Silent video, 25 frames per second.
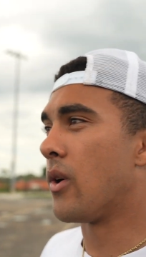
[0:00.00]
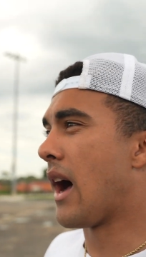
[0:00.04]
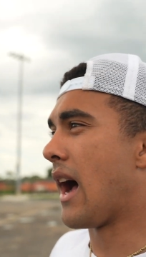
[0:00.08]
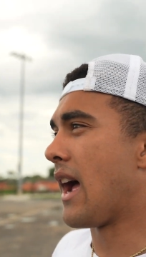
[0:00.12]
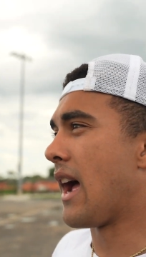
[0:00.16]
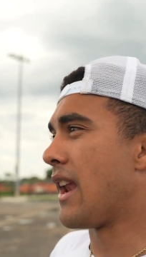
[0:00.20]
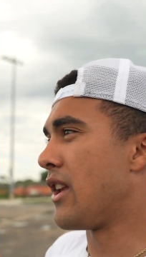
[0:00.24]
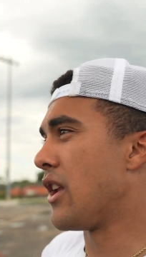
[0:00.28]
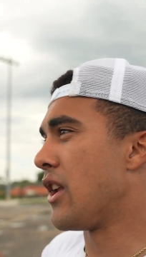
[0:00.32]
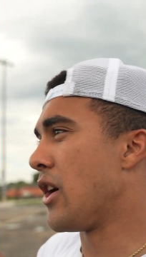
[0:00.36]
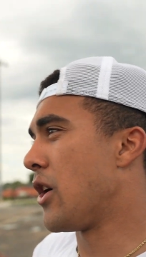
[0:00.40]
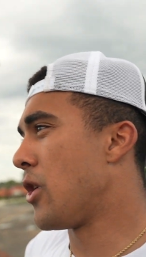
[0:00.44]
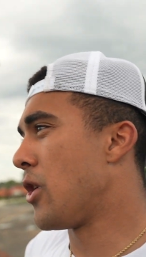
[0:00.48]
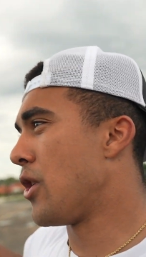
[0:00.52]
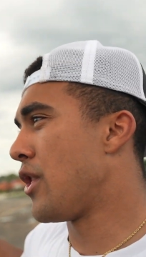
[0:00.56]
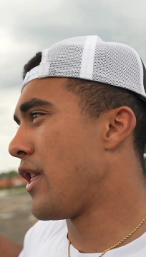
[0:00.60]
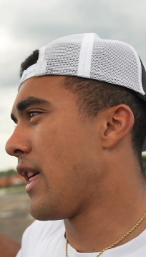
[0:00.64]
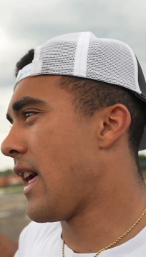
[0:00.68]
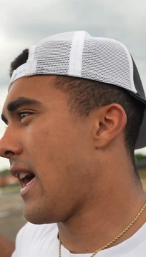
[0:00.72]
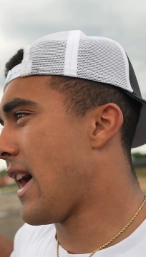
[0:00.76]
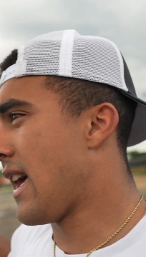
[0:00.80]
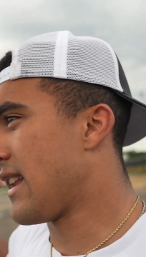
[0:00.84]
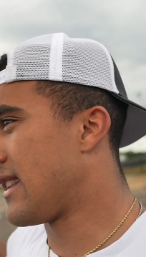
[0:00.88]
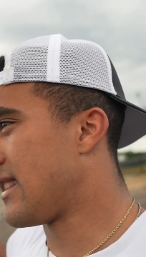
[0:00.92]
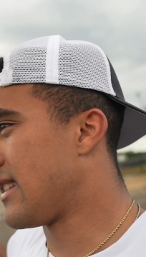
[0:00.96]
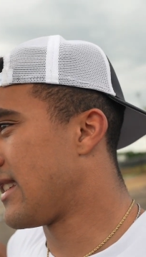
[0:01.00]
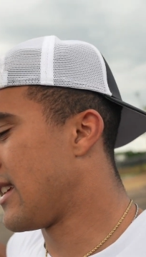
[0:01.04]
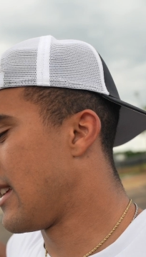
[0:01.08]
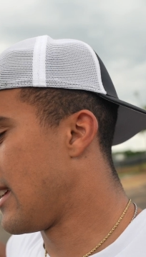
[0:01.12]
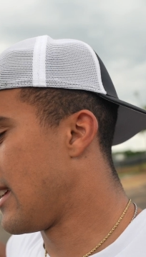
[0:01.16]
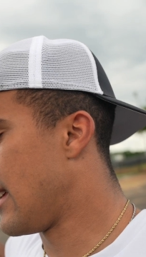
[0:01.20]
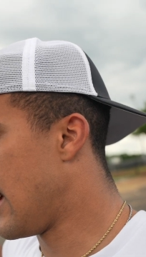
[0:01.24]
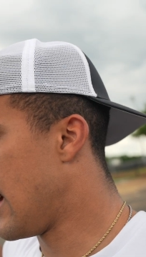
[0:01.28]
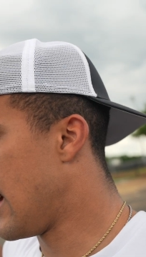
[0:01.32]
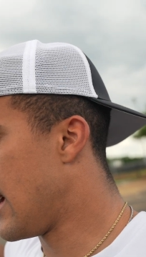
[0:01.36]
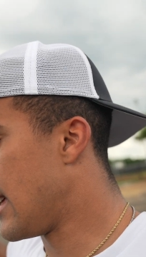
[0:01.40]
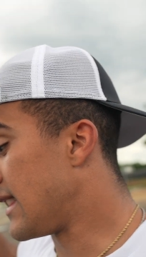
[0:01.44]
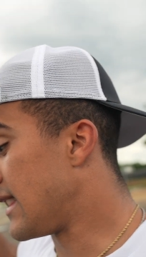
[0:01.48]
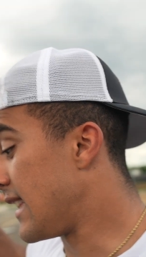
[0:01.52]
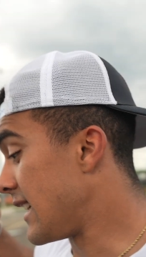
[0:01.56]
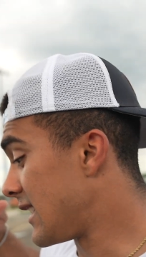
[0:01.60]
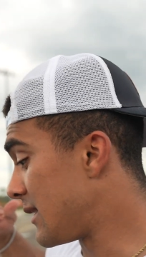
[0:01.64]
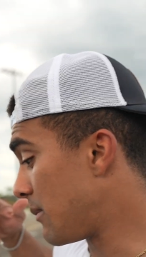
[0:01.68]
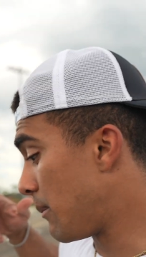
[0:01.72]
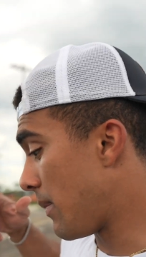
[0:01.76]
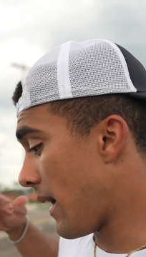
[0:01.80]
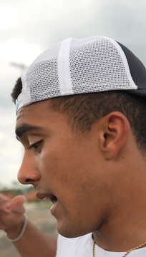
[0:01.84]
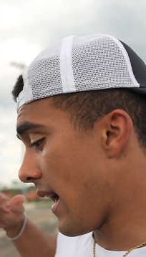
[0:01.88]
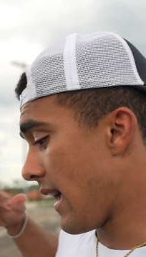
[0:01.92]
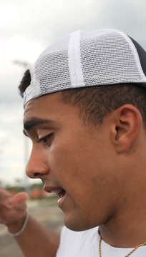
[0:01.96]
I know that this
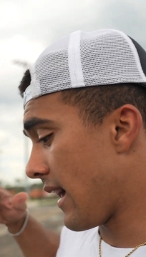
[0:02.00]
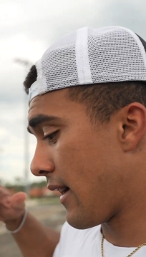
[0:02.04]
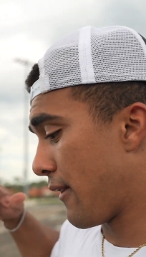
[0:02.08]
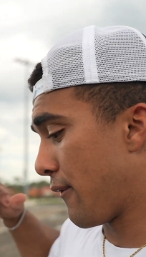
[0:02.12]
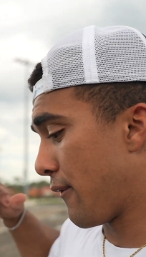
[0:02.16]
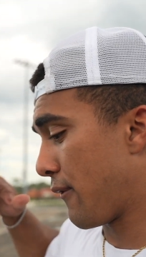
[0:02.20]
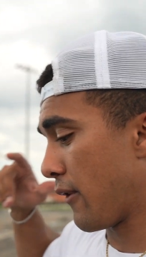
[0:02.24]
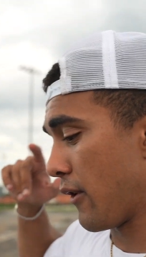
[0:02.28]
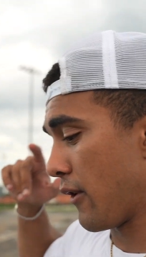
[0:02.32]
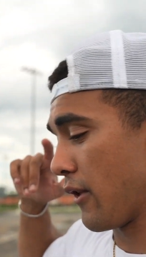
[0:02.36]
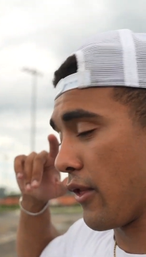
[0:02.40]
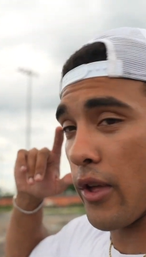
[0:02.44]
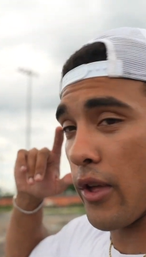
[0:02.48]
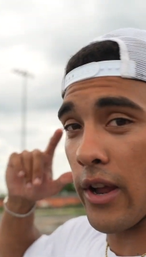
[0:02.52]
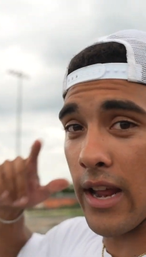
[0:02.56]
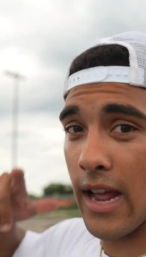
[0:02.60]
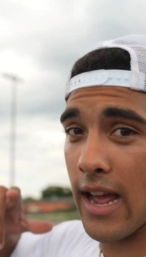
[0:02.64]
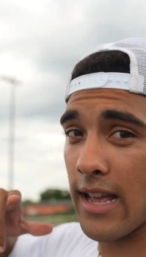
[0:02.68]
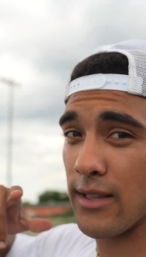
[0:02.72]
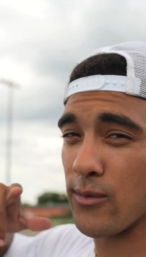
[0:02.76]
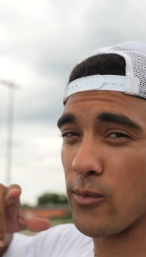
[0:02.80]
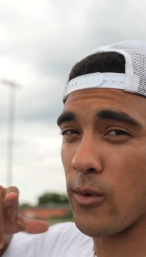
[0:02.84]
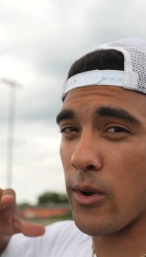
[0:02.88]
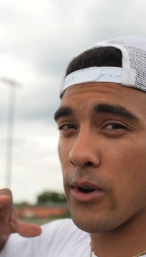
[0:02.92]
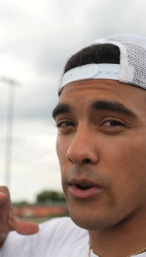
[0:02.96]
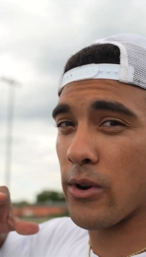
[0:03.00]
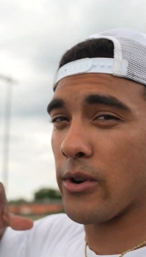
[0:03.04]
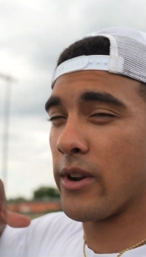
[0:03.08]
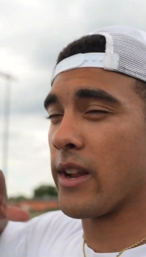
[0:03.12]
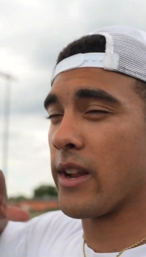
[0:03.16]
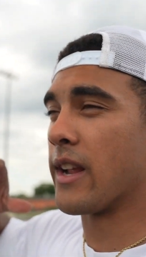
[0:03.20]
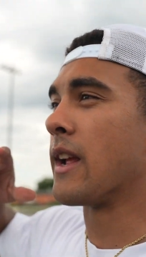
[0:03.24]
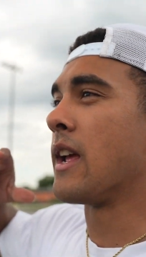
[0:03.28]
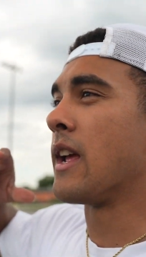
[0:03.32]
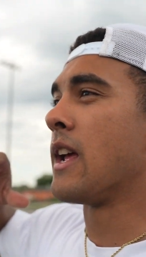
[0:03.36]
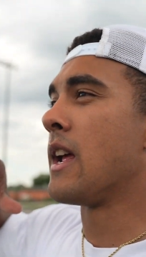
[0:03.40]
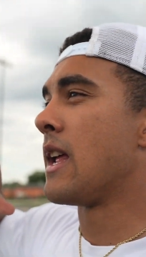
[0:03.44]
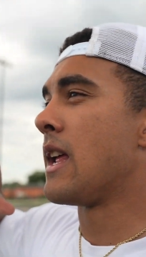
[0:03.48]
bike, for the guys wondering,